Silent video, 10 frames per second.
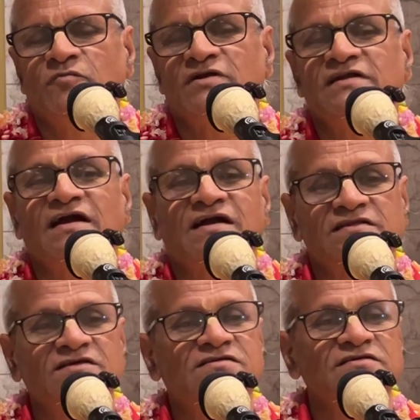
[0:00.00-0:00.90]
But in
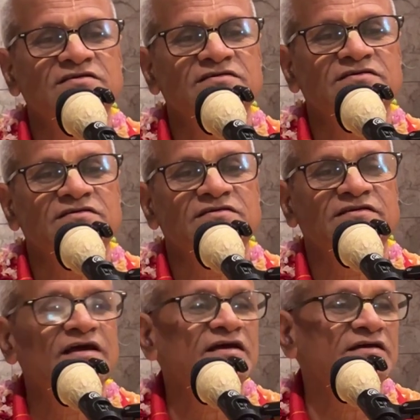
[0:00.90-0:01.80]
Ekadashi
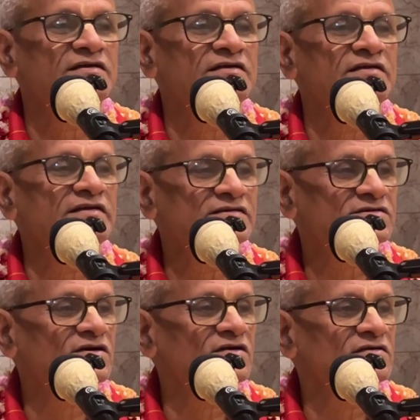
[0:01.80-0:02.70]
day, in
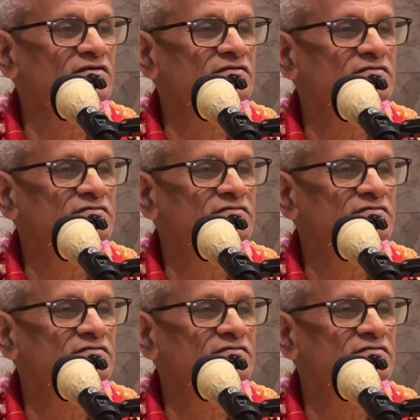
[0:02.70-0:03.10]
ISKCON,